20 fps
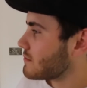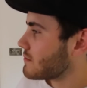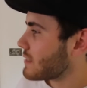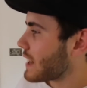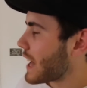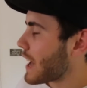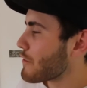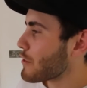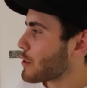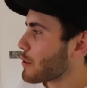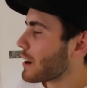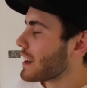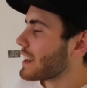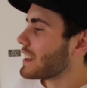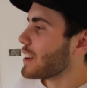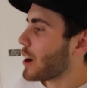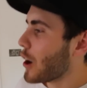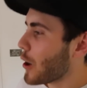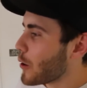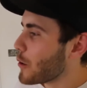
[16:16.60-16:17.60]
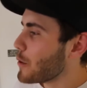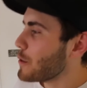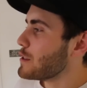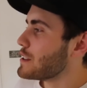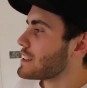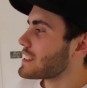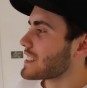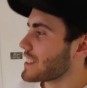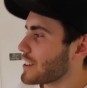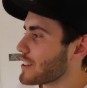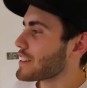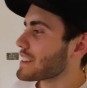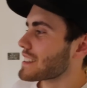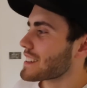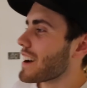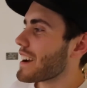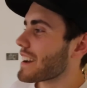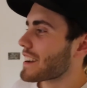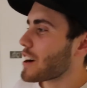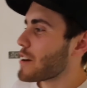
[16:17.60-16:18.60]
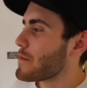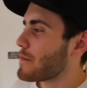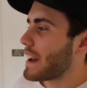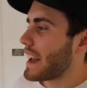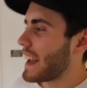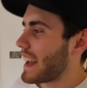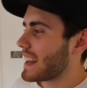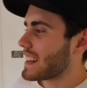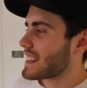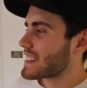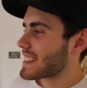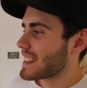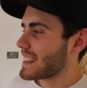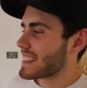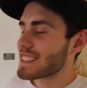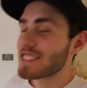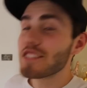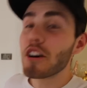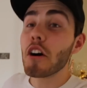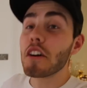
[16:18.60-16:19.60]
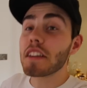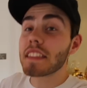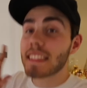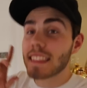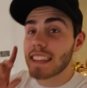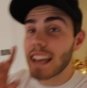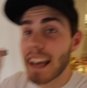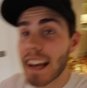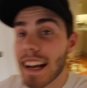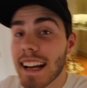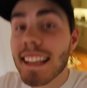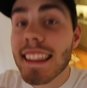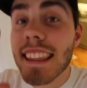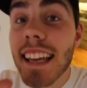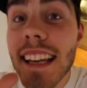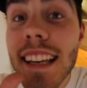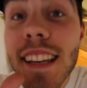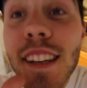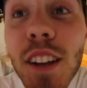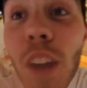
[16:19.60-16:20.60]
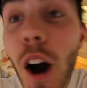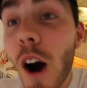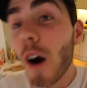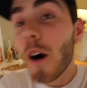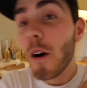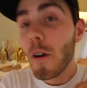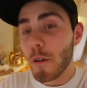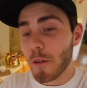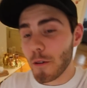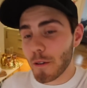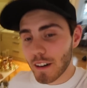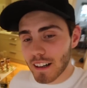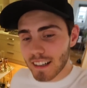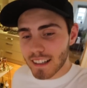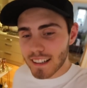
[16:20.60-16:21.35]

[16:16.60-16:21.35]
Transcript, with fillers: Well, everyone knows you're a psycho bitch. It's not a thing, they know.